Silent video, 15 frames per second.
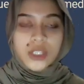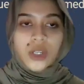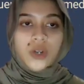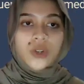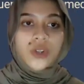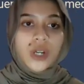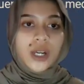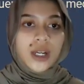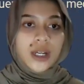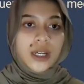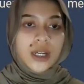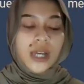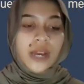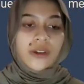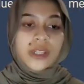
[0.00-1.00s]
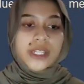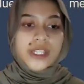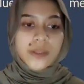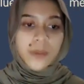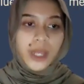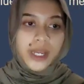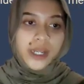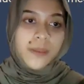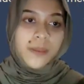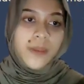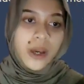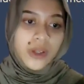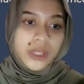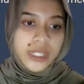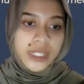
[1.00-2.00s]
I will explain
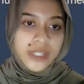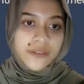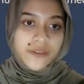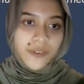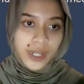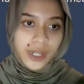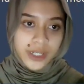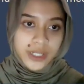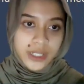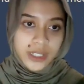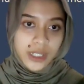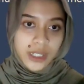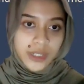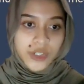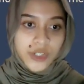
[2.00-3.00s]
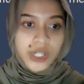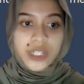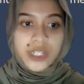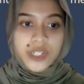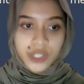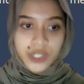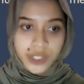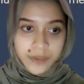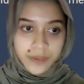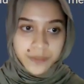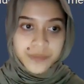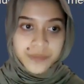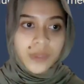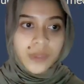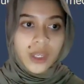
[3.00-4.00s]
about the effects tradition.
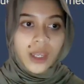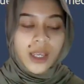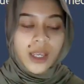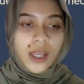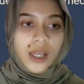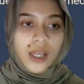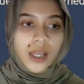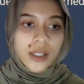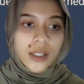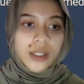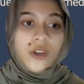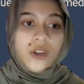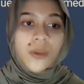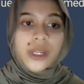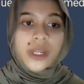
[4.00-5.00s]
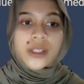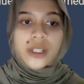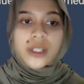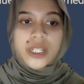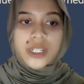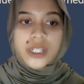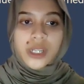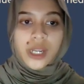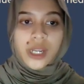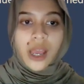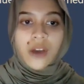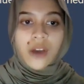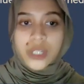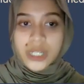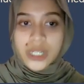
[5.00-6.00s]
The dominant tradition in
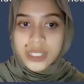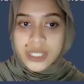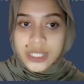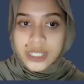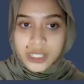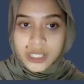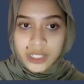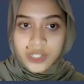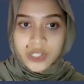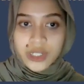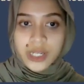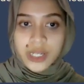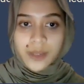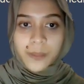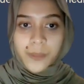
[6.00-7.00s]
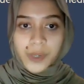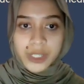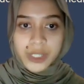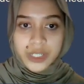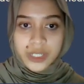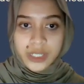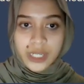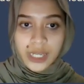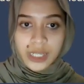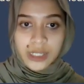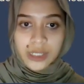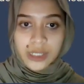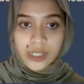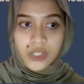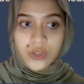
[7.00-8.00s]
audience research that emerged
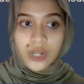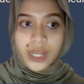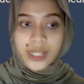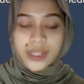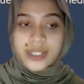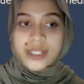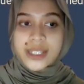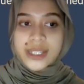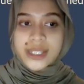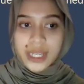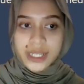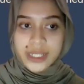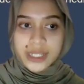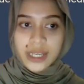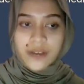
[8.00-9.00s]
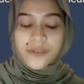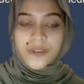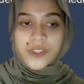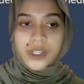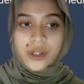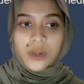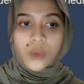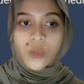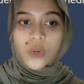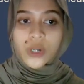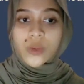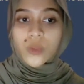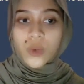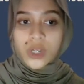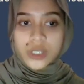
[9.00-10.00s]
in United States after
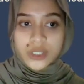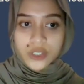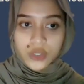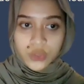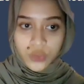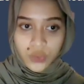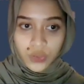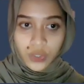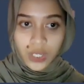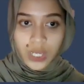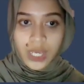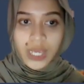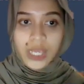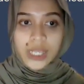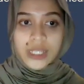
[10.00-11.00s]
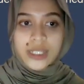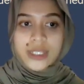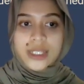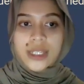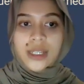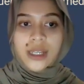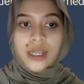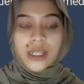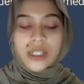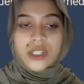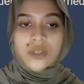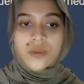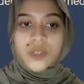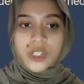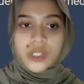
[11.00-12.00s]
World War II is
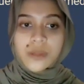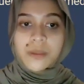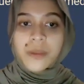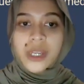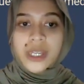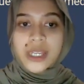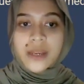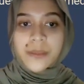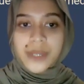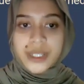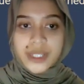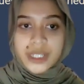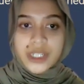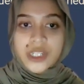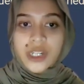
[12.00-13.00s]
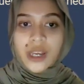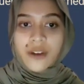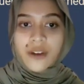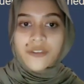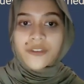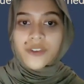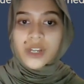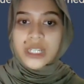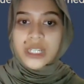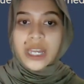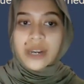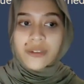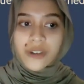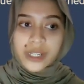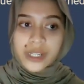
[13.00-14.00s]
assumption media message have a
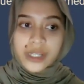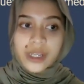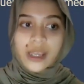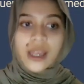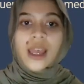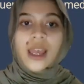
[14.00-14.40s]
direct